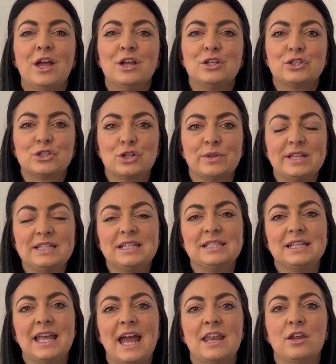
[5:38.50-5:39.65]
So this is
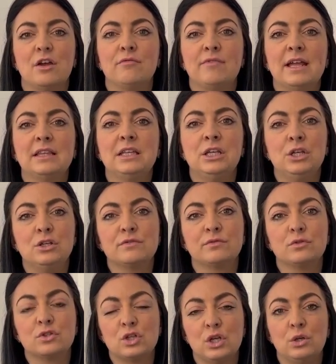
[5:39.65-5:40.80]
again a really
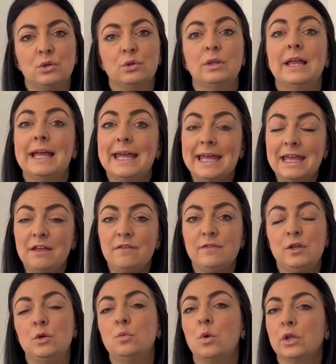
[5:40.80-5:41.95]
useful tool if
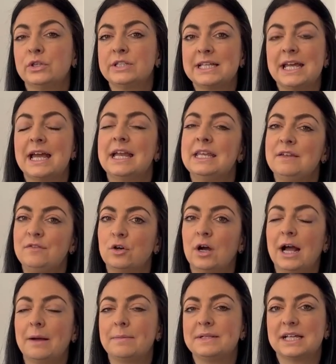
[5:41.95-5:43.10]
you want it and if you're
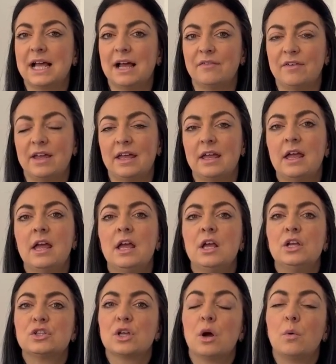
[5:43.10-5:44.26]
happy to have it.
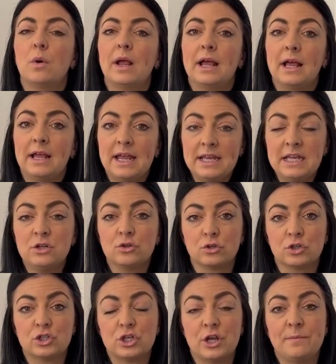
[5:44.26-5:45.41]
So in
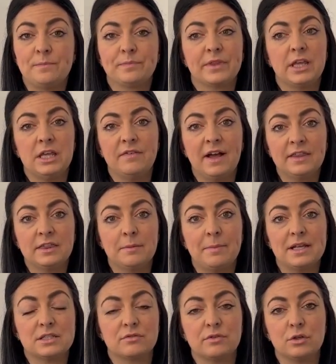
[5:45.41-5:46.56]
induction, you've had the
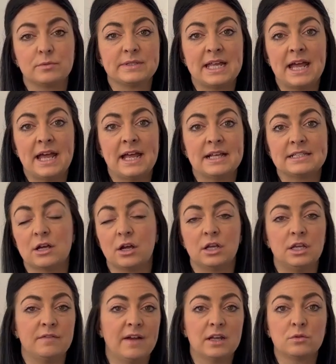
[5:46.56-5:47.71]
pessary upstairs, or
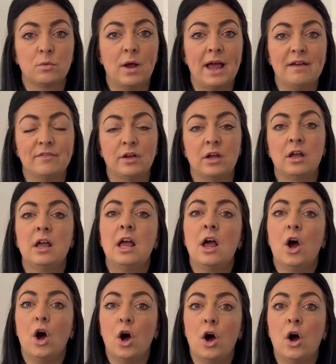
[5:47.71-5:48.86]
you've had whatever,
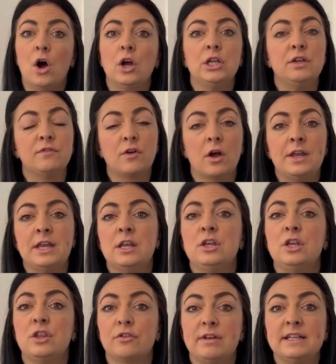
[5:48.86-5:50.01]
or you've gone in and
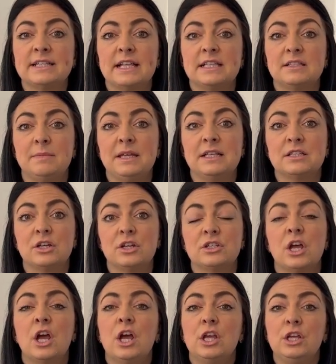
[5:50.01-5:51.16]
you're 3 centimetres,
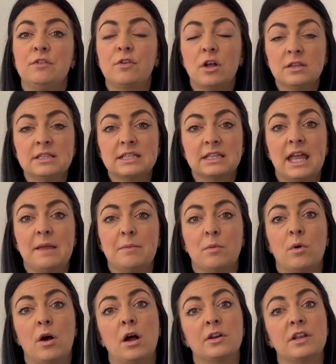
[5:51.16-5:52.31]
you've gone to labour
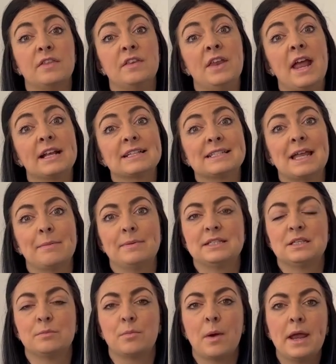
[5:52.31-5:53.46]
ward. The next step is
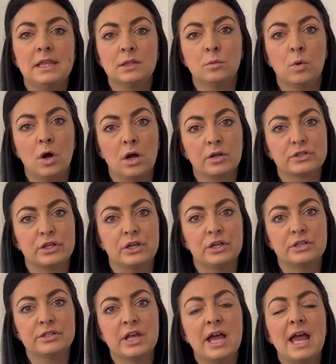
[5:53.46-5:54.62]
to break the
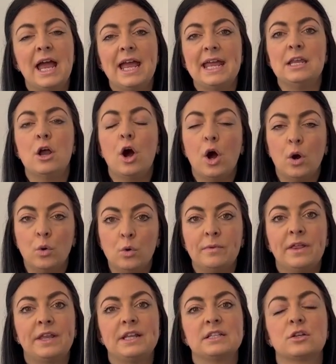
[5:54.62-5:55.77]
waters in hope
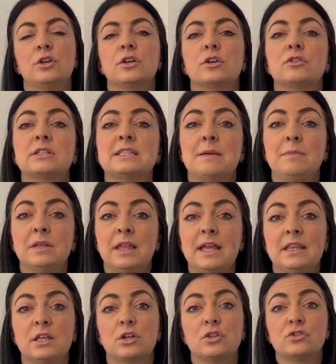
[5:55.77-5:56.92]
that it's going to stimulate
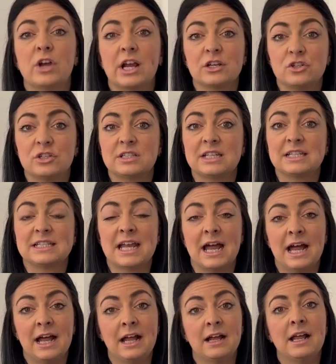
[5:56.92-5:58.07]
the contractions to
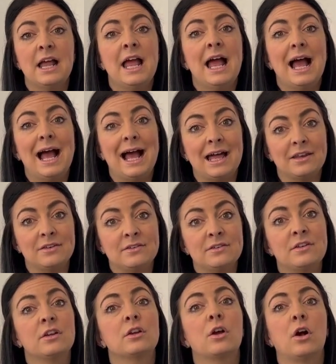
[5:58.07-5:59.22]
start and
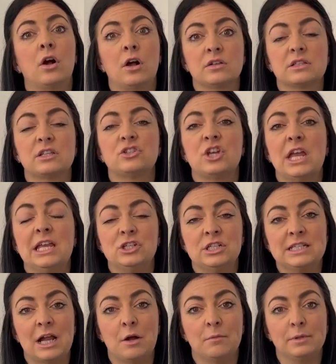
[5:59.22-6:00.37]
cause changes
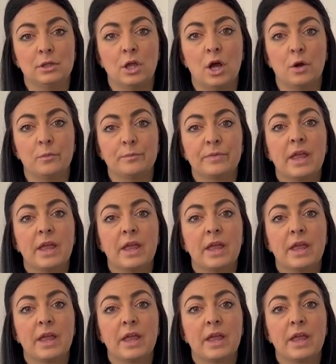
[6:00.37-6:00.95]
down below.